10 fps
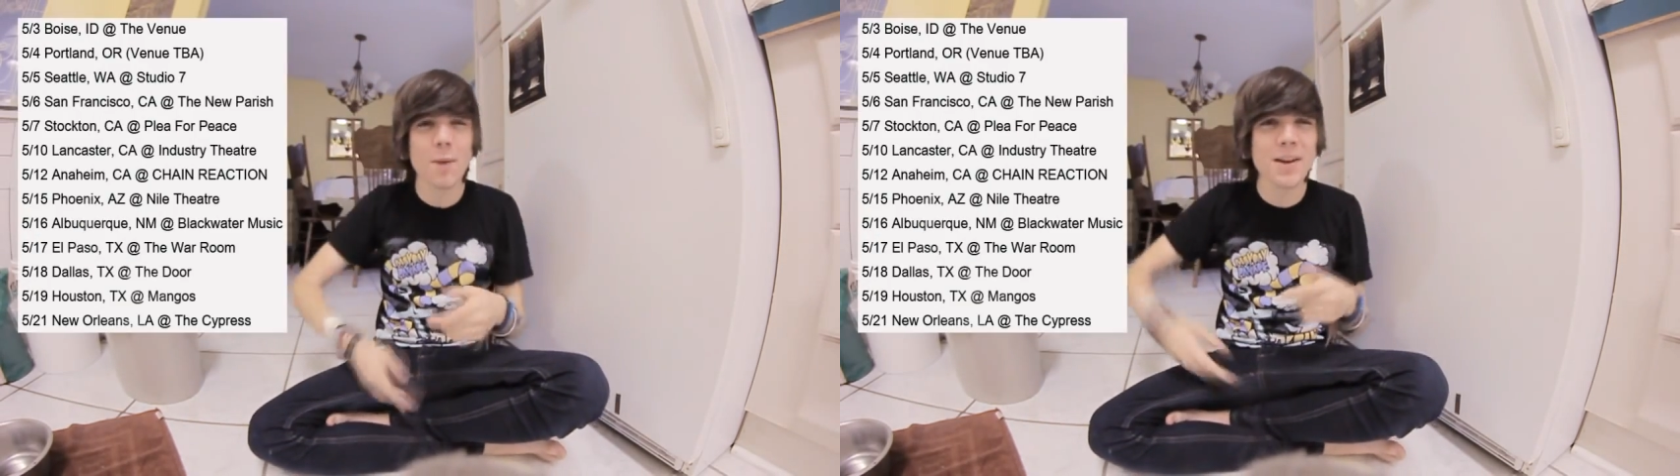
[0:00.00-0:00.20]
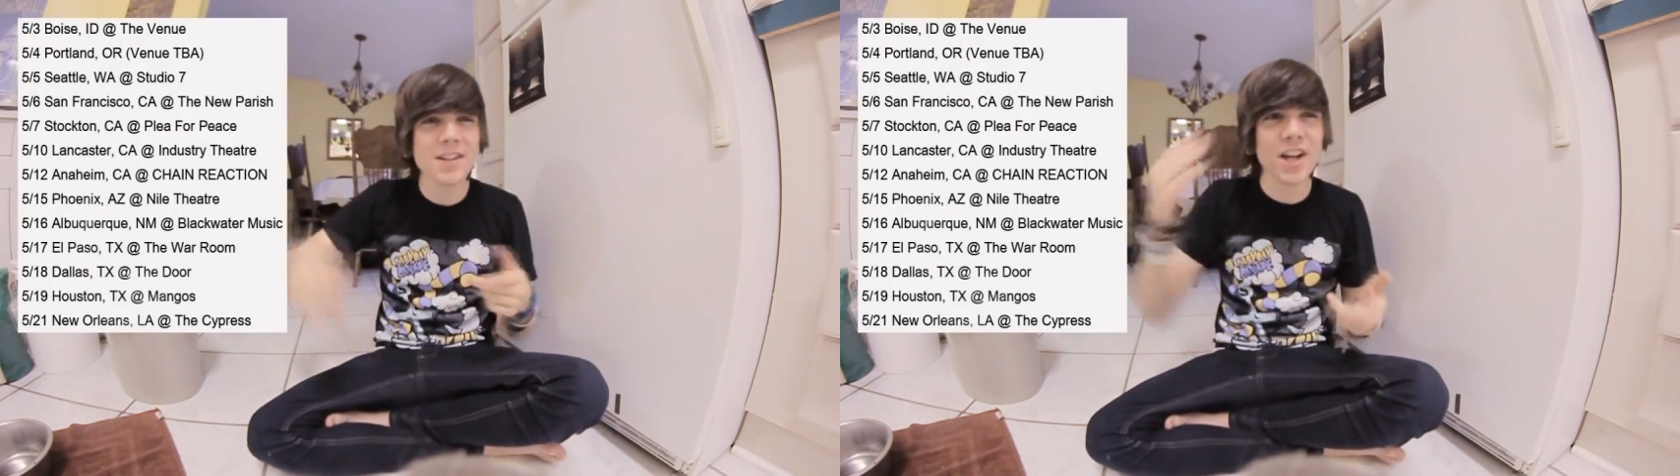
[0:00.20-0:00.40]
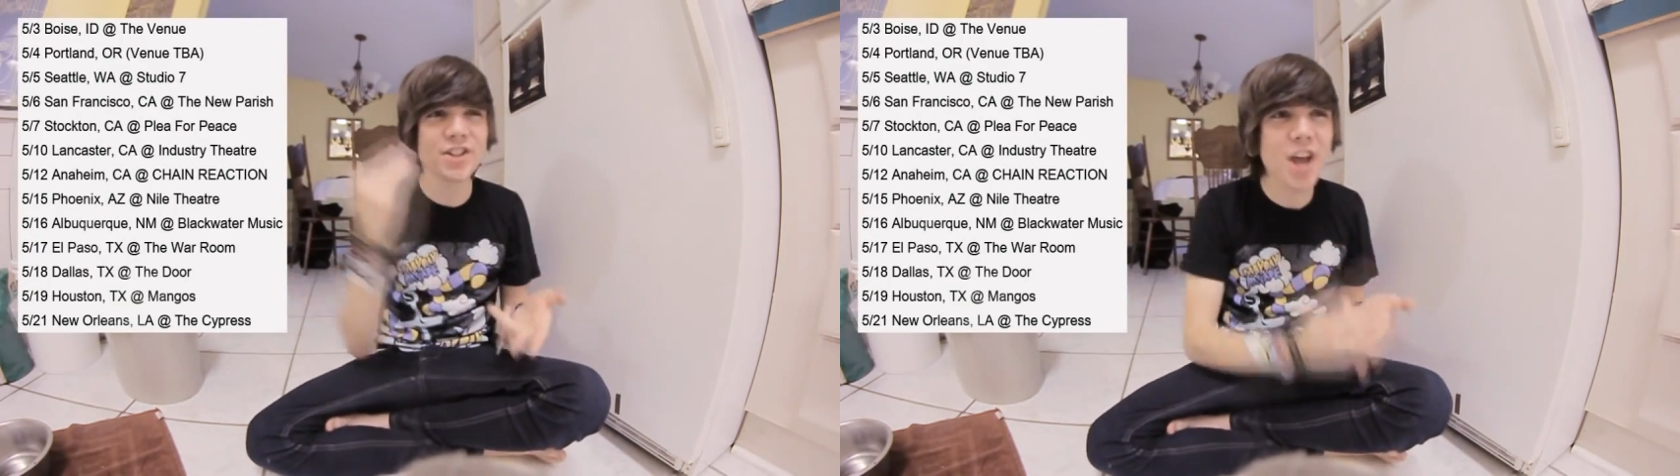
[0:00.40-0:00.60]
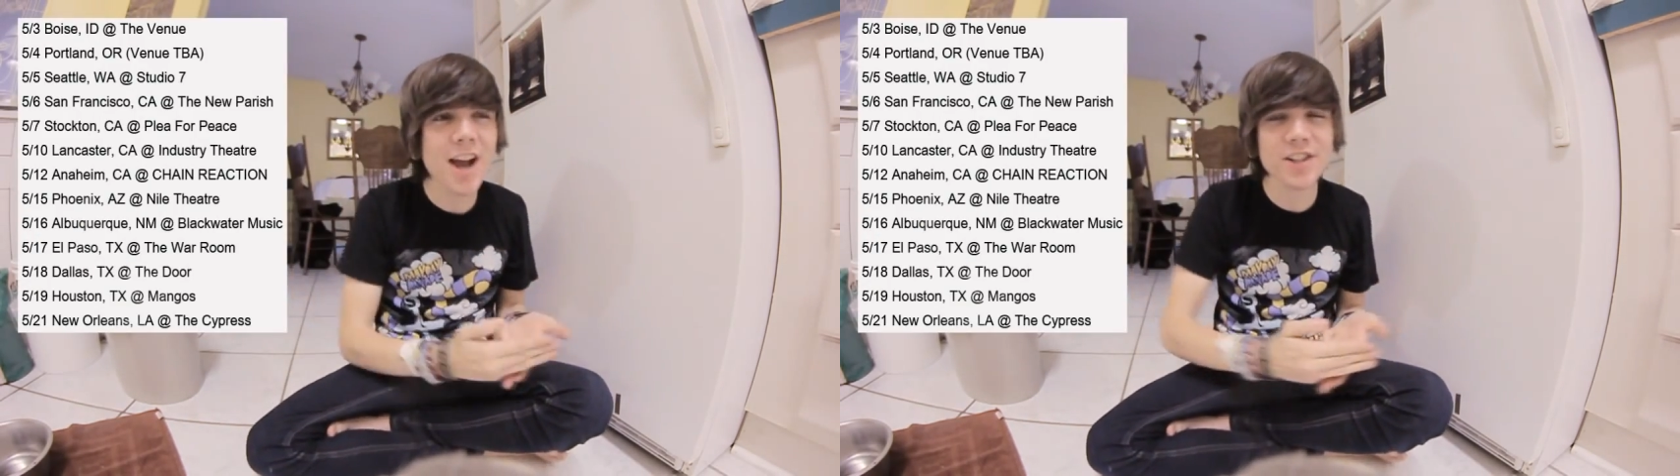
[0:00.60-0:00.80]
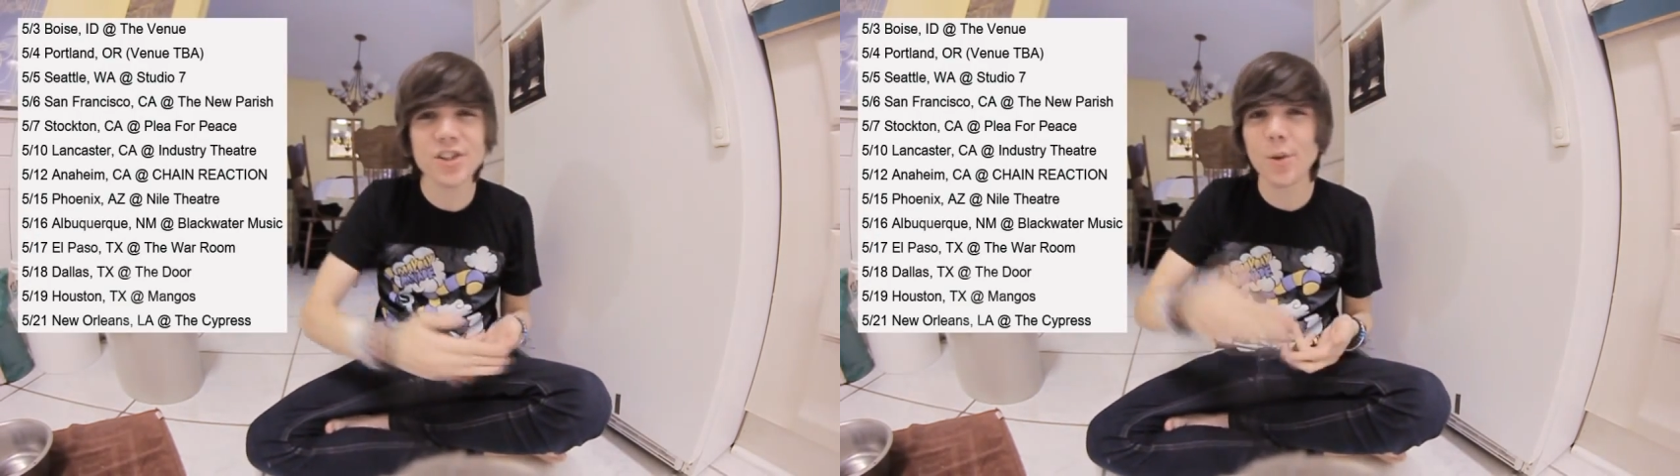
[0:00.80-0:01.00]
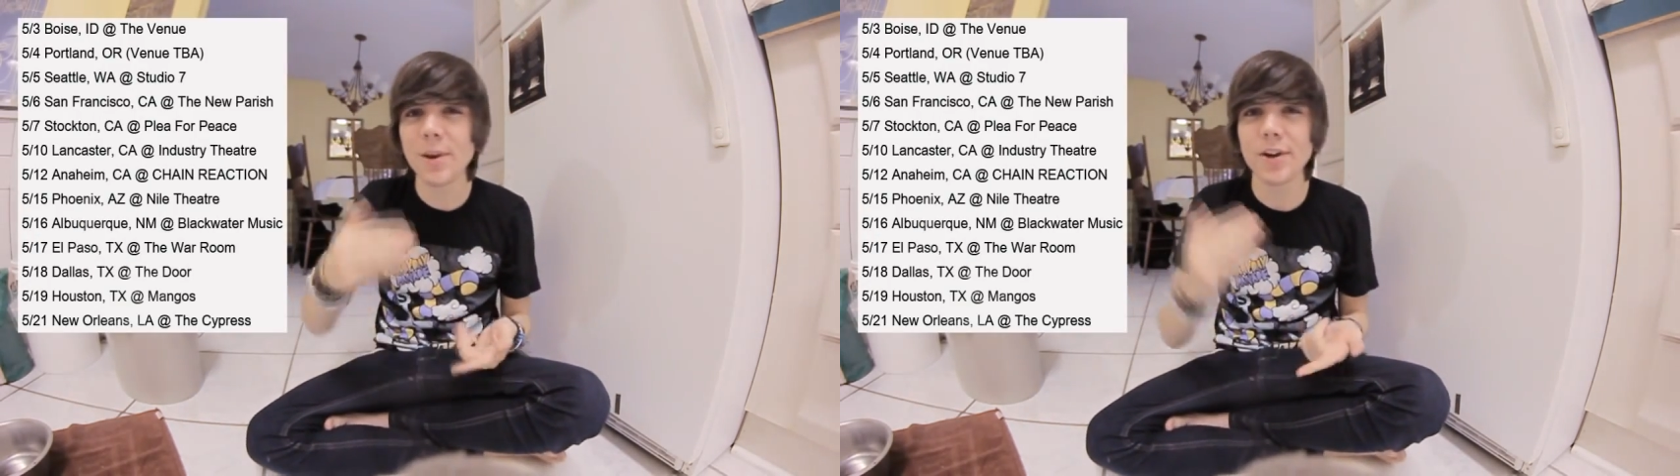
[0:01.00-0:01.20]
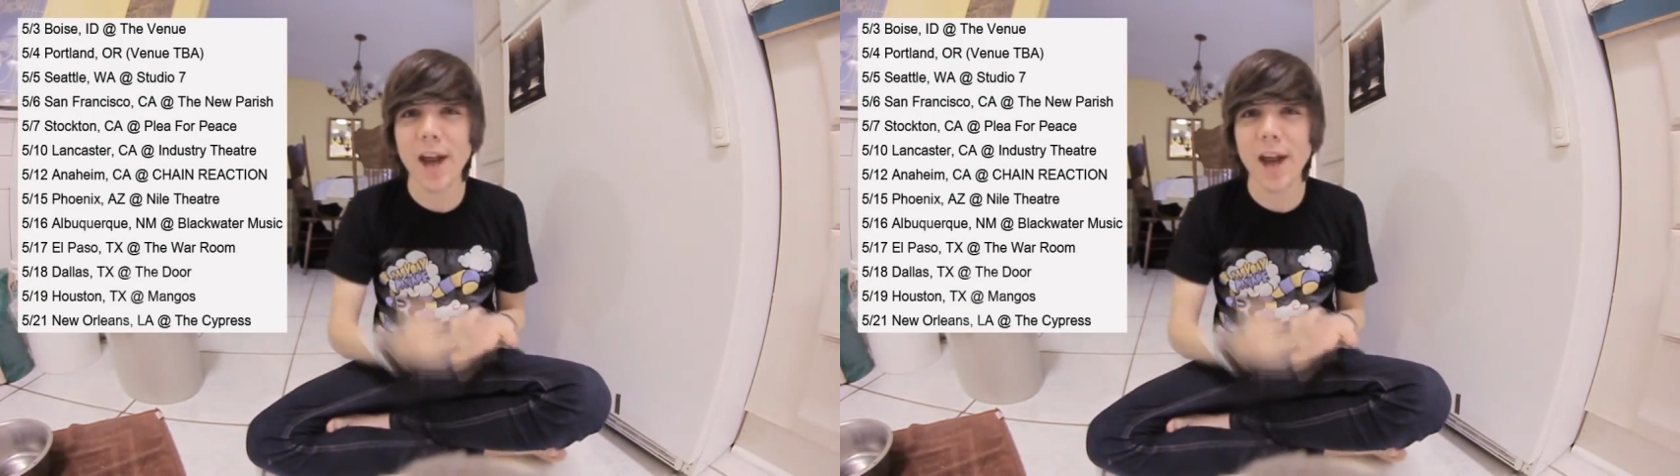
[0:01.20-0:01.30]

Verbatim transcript: I'll be in like Texas, I'll be in